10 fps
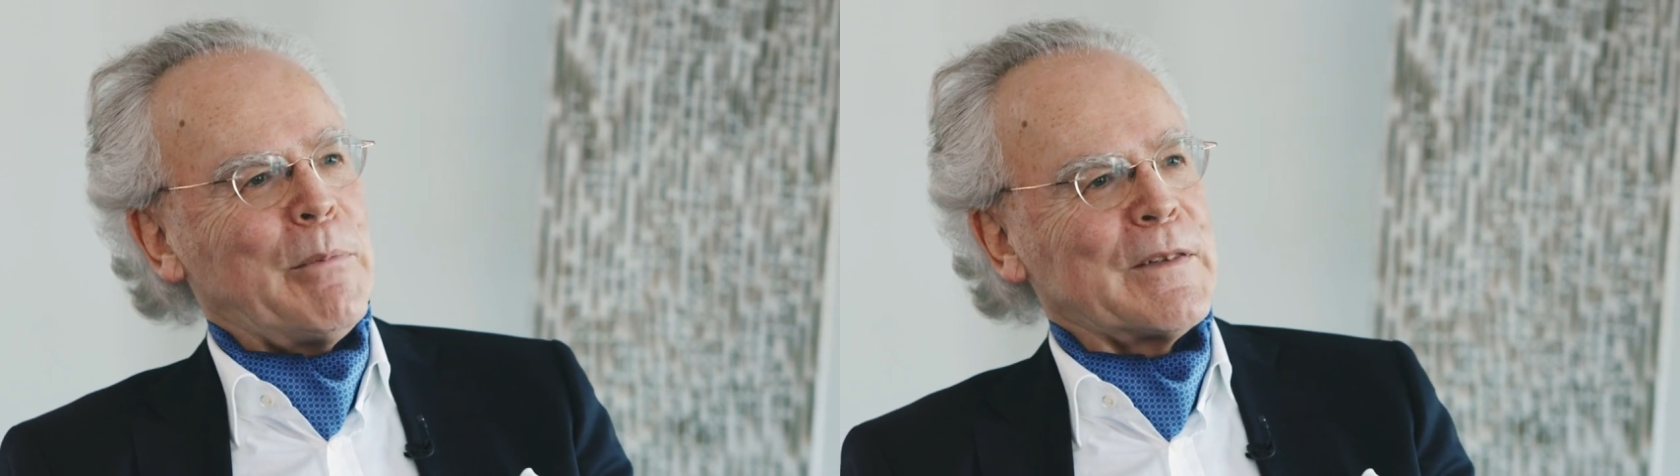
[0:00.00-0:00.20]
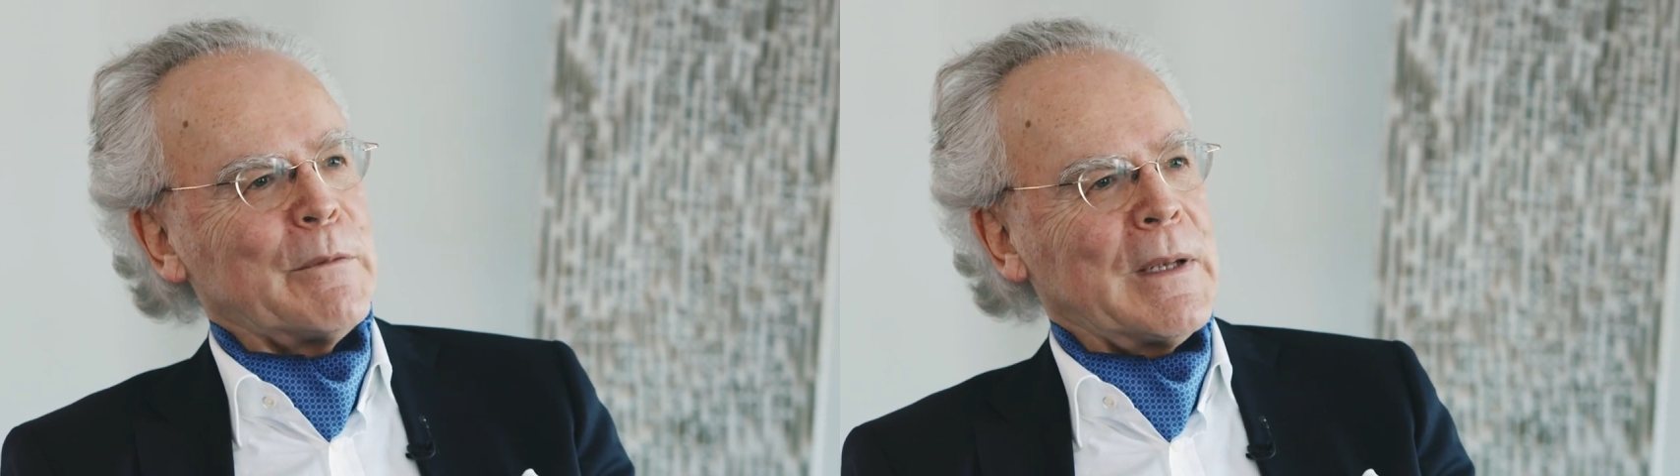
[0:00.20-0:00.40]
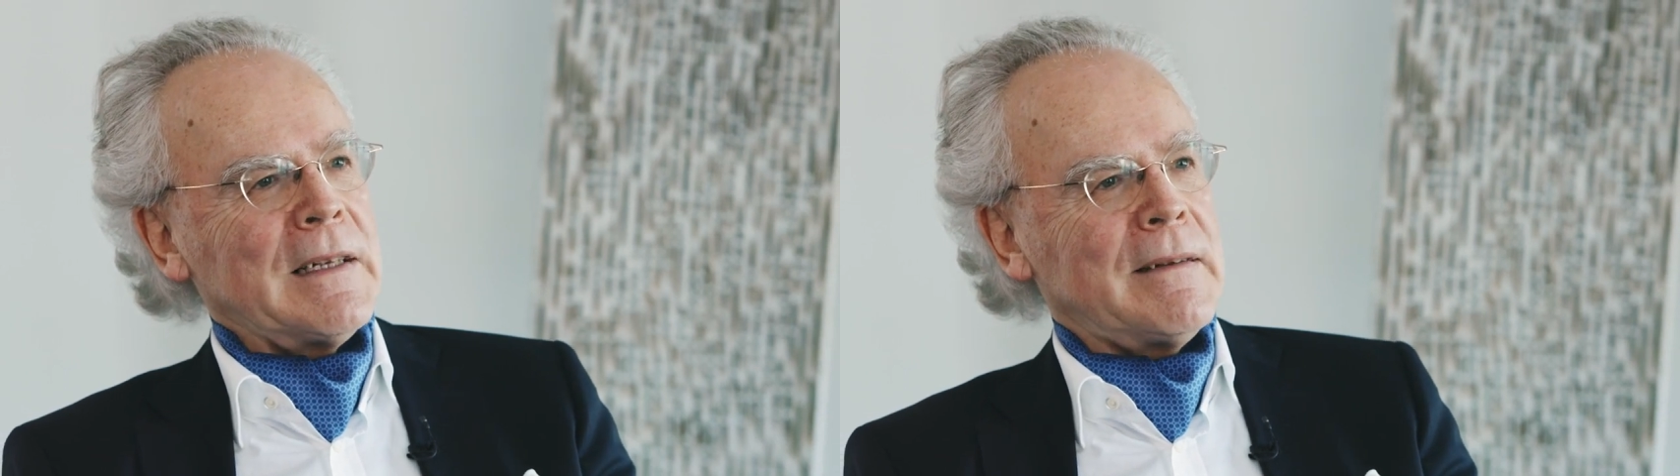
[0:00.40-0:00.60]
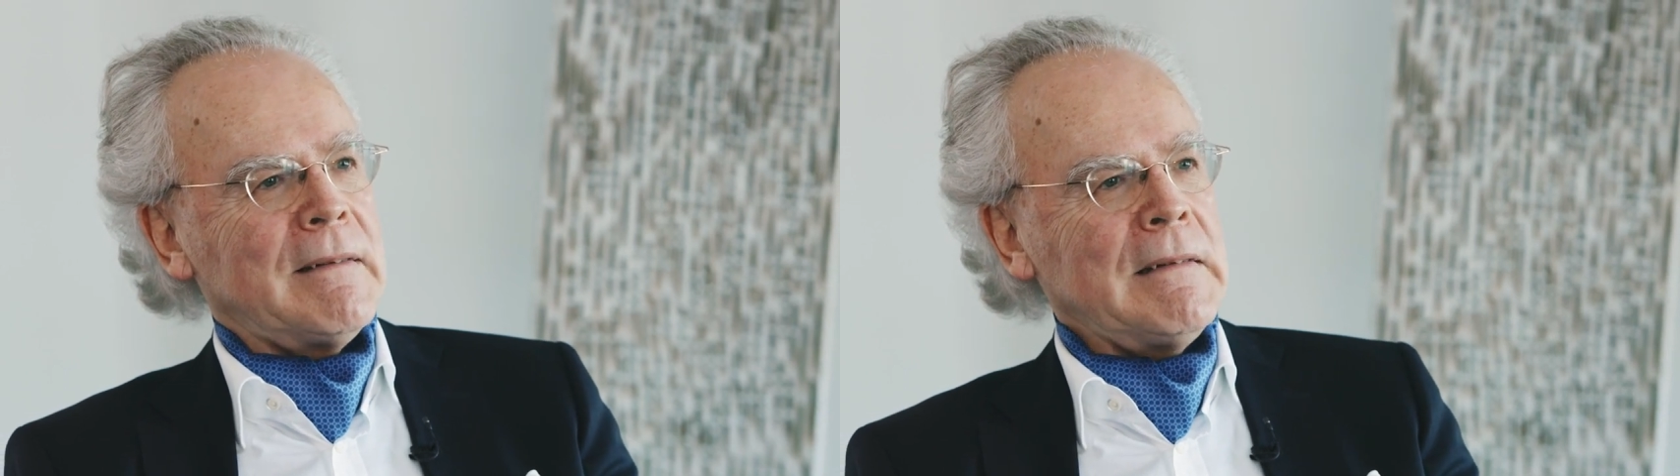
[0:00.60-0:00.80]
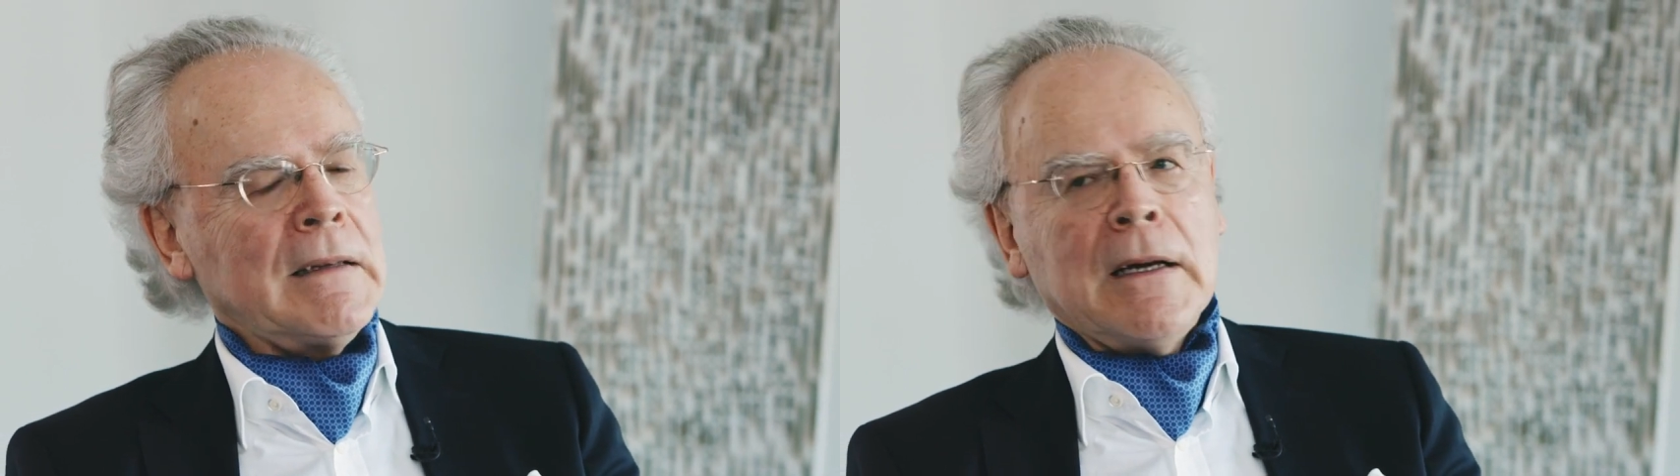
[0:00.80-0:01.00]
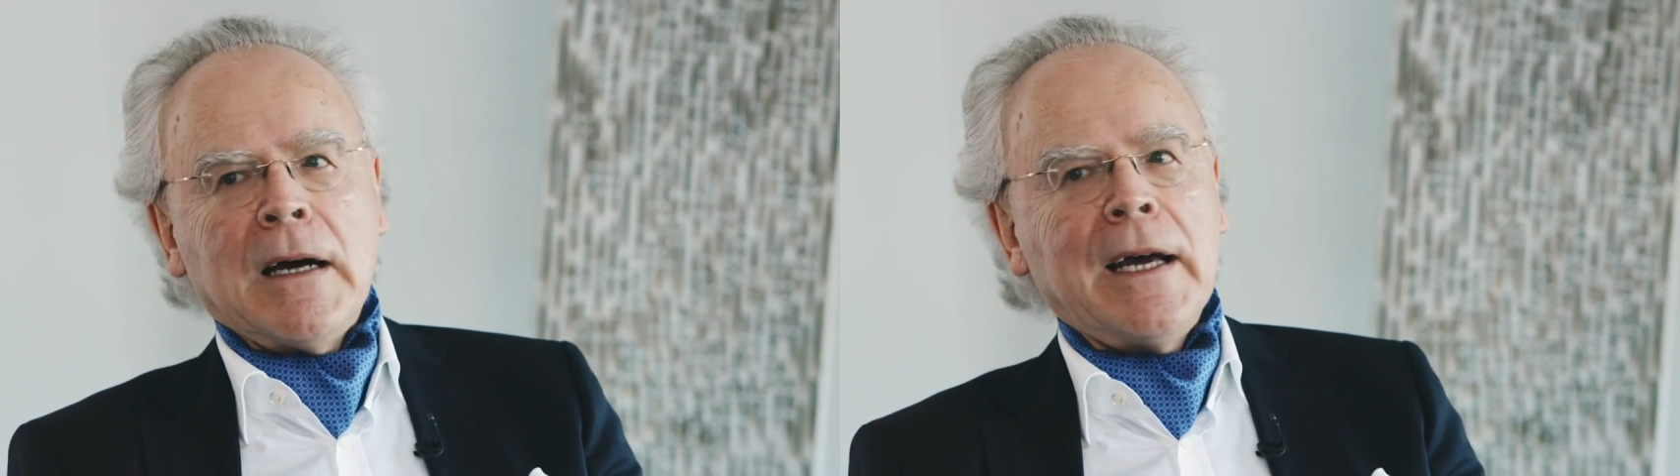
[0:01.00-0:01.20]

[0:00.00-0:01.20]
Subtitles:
possibility,